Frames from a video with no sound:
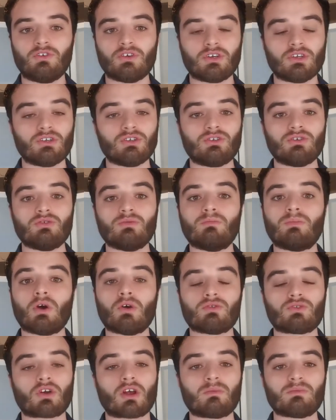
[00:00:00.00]
you can do
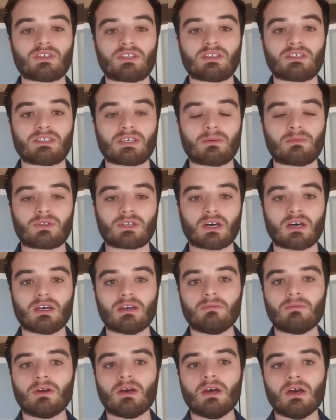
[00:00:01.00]
both arms at the same
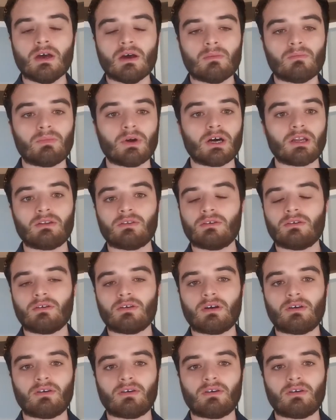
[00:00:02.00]
time. But